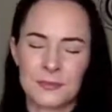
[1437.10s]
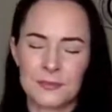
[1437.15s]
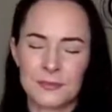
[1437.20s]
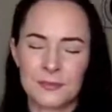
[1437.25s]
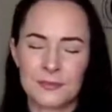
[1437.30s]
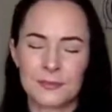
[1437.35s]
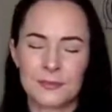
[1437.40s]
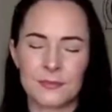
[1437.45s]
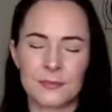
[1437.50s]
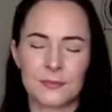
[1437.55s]

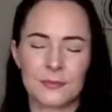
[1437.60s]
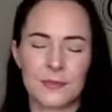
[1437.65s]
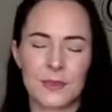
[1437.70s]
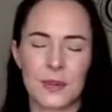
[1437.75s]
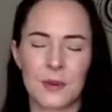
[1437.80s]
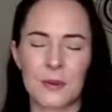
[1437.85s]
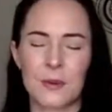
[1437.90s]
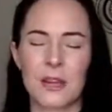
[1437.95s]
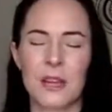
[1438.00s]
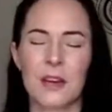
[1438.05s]

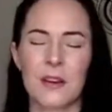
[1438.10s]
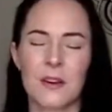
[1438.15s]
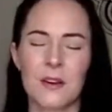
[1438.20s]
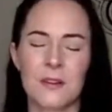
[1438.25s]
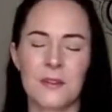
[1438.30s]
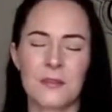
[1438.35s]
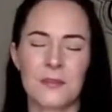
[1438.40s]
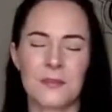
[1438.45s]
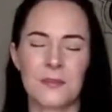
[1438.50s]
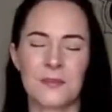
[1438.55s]
Here we
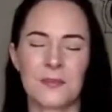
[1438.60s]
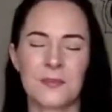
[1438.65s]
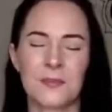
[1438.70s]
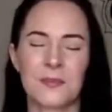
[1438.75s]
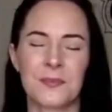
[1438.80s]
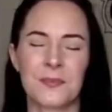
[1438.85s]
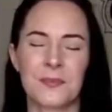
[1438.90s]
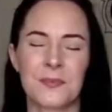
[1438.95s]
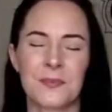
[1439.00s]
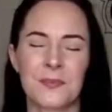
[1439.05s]
go.
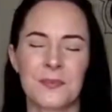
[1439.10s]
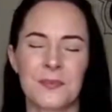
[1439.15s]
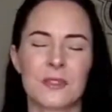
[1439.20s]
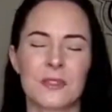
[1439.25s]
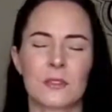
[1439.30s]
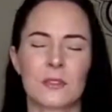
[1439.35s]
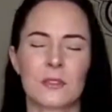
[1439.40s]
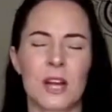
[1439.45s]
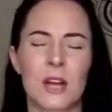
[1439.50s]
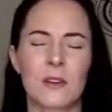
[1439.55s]

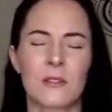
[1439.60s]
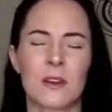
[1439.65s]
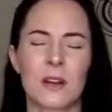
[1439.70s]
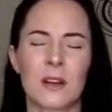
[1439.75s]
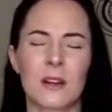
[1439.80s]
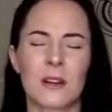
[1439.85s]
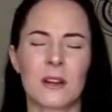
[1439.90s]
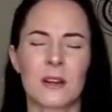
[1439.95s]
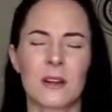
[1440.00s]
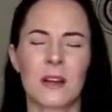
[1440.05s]
Sacral
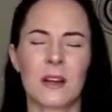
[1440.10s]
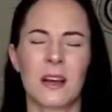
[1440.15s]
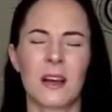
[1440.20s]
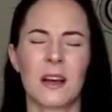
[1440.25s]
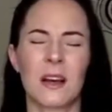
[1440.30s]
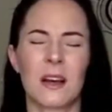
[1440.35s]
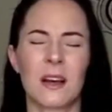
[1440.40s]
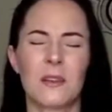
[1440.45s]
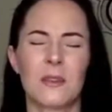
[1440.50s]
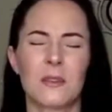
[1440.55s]
chakra.
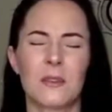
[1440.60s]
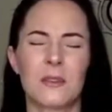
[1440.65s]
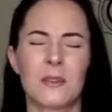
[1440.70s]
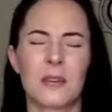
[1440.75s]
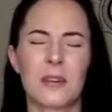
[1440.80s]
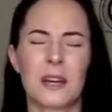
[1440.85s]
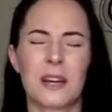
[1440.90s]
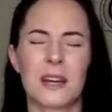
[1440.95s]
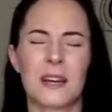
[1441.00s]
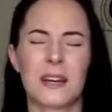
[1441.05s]
Ooh.
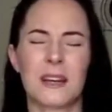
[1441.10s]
